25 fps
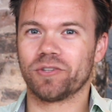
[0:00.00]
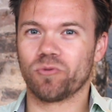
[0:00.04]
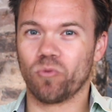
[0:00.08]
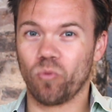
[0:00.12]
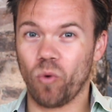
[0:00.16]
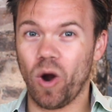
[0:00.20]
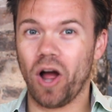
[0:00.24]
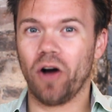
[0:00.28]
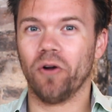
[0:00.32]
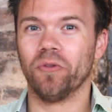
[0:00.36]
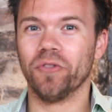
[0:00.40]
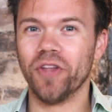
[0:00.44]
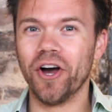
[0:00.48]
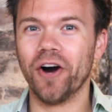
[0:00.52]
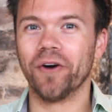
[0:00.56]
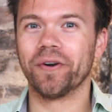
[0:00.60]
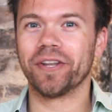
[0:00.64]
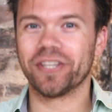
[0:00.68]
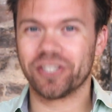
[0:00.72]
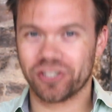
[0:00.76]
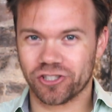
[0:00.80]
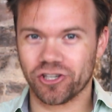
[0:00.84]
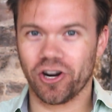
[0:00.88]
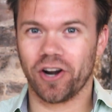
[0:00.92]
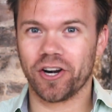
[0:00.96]
as well known
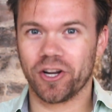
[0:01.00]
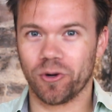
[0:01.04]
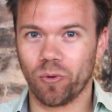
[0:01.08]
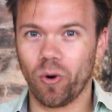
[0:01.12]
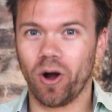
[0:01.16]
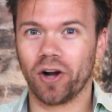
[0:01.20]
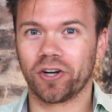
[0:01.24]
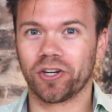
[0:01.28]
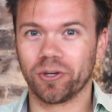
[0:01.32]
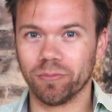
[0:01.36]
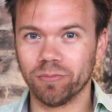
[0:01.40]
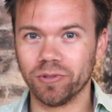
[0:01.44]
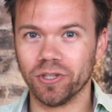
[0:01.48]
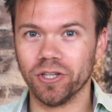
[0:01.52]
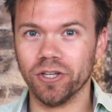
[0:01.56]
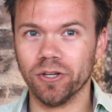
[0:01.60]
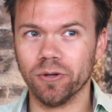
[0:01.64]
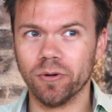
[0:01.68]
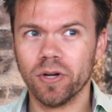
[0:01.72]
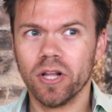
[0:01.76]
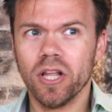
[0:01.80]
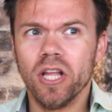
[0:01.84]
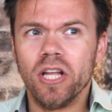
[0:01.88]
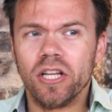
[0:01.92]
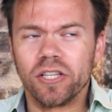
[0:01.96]
as Johnnie Walker Blue.
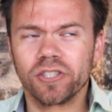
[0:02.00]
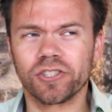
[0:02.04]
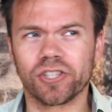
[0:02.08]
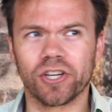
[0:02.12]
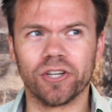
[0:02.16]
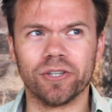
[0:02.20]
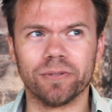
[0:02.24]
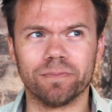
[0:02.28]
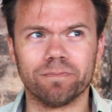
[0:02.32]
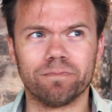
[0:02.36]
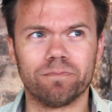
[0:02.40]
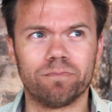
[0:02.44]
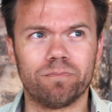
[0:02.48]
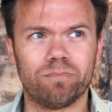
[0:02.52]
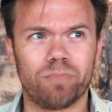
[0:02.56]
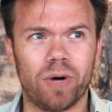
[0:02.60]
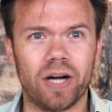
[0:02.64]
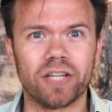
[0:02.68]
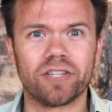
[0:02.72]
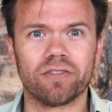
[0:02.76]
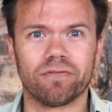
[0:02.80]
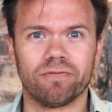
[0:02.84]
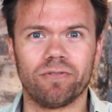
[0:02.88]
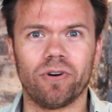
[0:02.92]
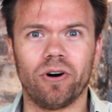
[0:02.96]
So
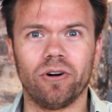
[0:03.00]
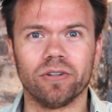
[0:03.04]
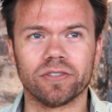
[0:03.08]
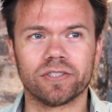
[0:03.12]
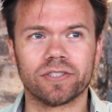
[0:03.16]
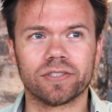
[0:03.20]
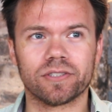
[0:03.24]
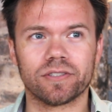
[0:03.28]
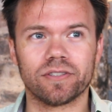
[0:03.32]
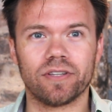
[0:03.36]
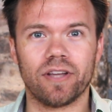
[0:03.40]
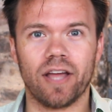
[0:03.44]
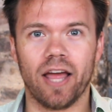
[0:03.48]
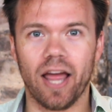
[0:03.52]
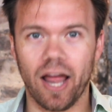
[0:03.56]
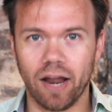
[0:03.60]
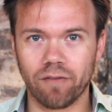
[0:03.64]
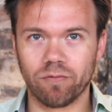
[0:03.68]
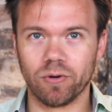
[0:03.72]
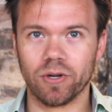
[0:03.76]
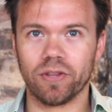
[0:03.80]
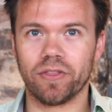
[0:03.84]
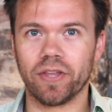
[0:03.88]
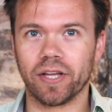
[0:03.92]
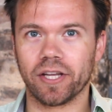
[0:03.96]
by default,
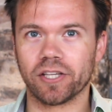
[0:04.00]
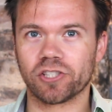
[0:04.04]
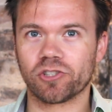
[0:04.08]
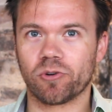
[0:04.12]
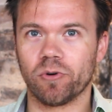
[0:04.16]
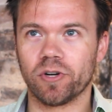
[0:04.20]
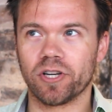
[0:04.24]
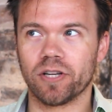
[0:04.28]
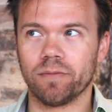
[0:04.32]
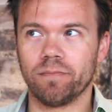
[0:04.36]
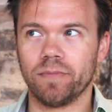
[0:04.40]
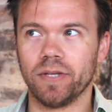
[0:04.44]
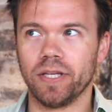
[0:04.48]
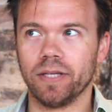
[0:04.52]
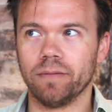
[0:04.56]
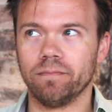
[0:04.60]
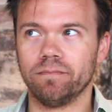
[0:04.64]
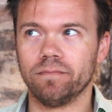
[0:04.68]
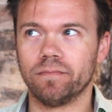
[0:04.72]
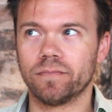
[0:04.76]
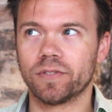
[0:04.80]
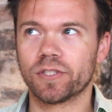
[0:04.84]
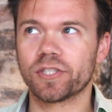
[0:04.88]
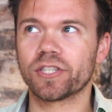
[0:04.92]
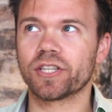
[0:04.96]
everything is going to be
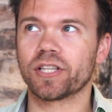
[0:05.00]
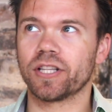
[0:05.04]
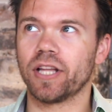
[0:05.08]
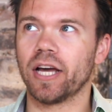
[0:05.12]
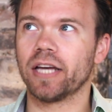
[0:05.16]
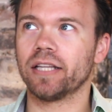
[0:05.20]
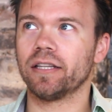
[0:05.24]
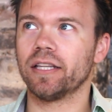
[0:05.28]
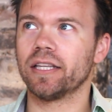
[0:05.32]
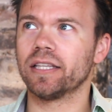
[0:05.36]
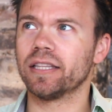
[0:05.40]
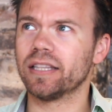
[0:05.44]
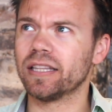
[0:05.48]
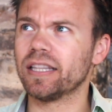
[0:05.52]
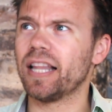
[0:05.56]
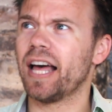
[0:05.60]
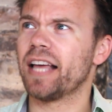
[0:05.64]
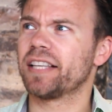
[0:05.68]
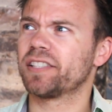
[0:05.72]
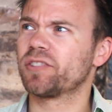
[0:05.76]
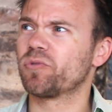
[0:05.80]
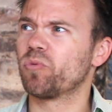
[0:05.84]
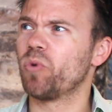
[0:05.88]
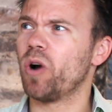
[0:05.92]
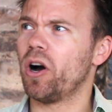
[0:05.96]
slightly
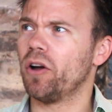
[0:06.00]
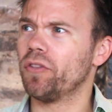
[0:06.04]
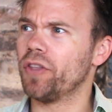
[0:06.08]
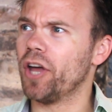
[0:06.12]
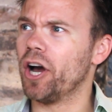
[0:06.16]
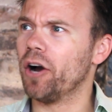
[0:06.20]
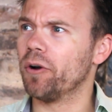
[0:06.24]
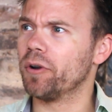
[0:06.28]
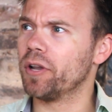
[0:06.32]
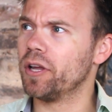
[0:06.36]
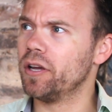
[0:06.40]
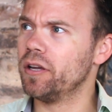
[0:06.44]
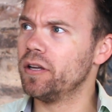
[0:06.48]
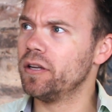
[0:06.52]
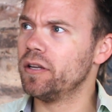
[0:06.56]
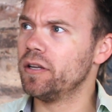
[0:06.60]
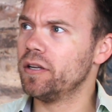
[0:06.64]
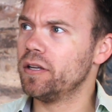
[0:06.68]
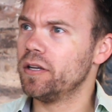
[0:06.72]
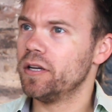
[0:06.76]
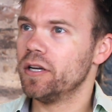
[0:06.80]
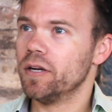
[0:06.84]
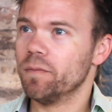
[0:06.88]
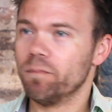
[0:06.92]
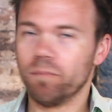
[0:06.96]
less well known.
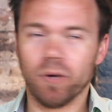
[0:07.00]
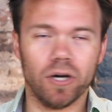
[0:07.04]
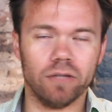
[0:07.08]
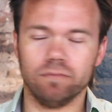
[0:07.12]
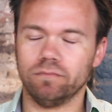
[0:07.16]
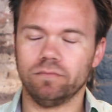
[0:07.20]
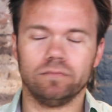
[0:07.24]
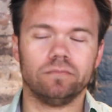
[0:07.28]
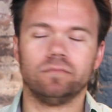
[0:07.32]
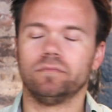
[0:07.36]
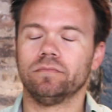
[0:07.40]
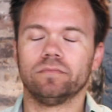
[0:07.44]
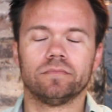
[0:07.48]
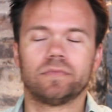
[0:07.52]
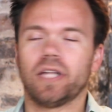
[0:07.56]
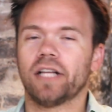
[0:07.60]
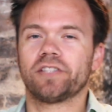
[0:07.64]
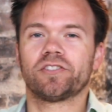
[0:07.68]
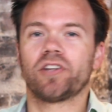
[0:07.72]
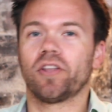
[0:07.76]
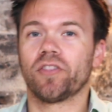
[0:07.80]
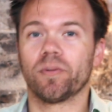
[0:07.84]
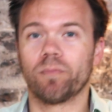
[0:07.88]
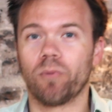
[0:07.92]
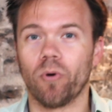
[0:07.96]
But
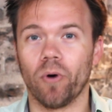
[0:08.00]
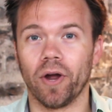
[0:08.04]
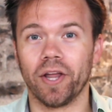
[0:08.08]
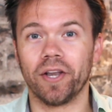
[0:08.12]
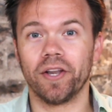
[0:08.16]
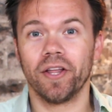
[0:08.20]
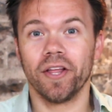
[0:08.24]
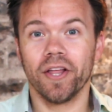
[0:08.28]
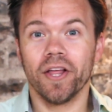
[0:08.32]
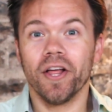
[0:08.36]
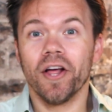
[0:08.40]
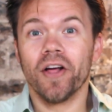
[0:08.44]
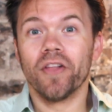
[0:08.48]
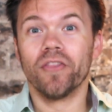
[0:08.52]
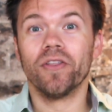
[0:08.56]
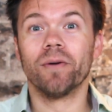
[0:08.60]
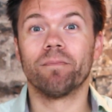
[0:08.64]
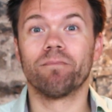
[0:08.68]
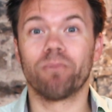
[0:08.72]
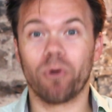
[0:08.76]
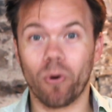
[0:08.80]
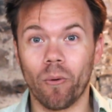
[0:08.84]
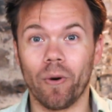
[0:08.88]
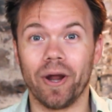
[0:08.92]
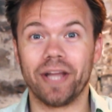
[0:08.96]
that's not the point. The
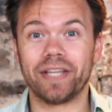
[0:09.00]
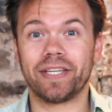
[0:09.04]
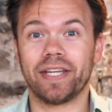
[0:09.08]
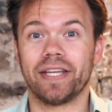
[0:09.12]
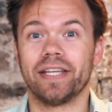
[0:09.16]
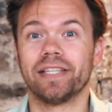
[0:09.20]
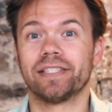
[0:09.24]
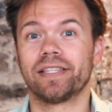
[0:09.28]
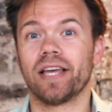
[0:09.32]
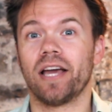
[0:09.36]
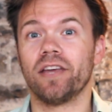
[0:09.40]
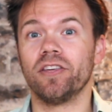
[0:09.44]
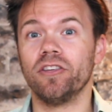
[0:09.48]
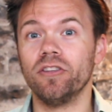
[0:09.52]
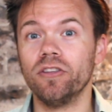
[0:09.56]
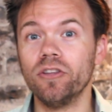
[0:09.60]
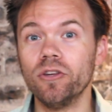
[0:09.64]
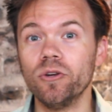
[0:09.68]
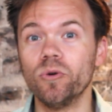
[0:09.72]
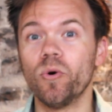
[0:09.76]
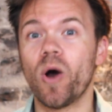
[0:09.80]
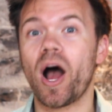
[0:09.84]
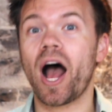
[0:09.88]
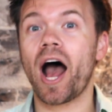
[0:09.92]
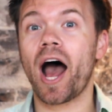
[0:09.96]
point is that
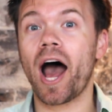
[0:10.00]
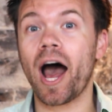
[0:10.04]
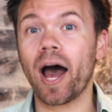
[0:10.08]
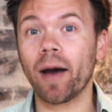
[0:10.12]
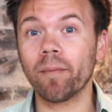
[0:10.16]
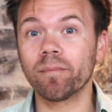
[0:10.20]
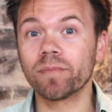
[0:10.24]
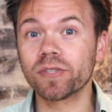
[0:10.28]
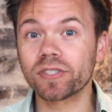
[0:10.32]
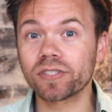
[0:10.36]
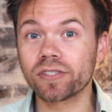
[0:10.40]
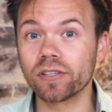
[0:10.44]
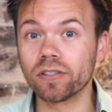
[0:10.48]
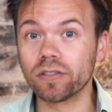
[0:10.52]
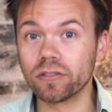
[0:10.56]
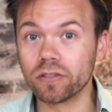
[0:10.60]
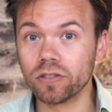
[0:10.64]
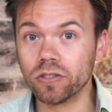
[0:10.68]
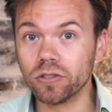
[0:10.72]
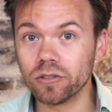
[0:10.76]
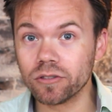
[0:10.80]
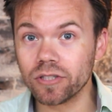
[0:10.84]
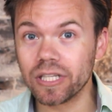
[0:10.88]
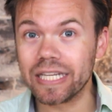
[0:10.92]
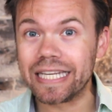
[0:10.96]
you
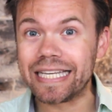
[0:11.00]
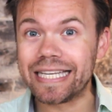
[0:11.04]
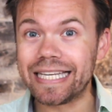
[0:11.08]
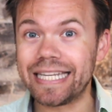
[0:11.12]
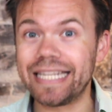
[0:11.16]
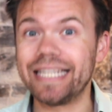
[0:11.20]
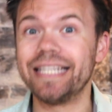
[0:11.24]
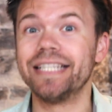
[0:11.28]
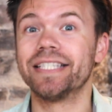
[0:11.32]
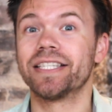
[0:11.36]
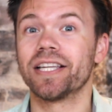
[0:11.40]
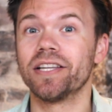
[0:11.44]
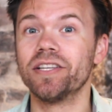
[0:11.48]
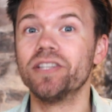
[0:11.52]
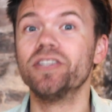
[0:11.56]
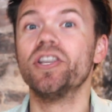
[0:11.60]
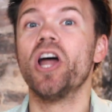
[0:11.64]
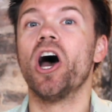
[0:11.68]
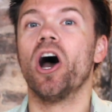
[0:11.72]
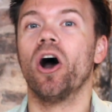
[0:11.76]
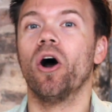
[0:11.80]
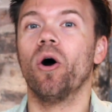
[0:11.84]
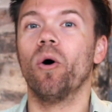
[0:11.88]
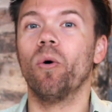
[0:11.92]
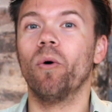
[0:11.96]
absolutely need to
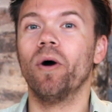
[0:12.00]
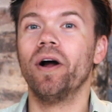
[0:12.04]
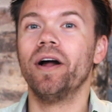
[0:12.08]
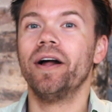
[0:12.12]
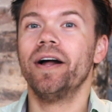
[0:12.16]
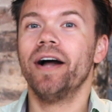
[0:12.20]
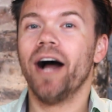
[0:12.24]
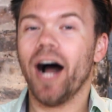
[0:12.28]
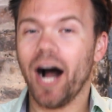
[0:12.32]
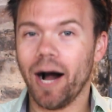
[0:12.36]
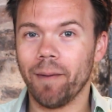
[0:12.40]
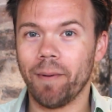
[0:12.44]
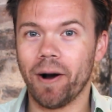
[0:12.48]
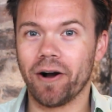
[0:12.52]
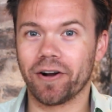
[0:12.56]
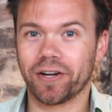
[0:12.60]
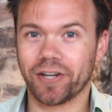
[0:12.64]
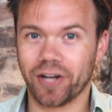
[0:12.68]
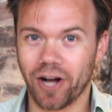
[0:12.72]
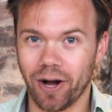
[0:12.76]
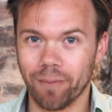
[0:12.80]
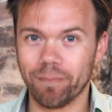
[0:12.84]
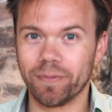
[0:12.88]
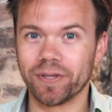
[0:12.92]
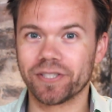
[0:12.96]
know about
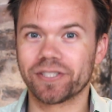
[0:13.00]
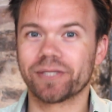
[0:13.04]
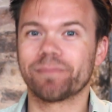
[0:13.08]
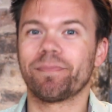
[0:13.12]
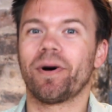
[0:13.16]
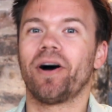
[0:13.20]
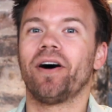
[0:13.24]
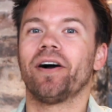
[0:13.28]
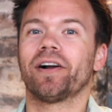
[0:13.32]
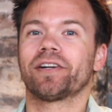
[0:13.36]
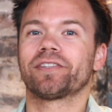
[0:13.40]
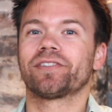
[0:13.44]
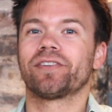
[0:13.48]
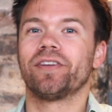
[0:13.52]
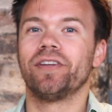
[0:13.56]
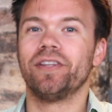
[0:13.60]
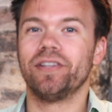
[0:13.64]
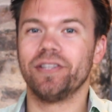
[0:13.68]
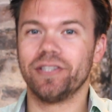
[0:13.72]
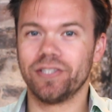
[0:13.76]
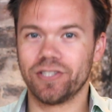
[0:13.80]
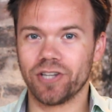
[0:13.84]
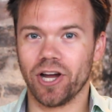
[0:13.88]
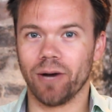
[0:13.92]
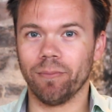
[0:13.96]
Compass Box
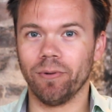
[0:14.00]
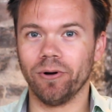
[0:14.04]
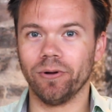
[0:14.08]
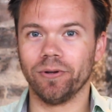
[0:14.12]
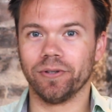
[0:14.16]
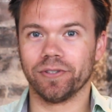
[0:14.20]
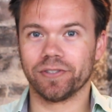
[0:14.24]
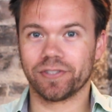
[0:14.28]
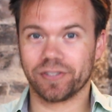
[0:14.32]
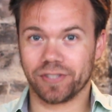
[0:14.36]
Double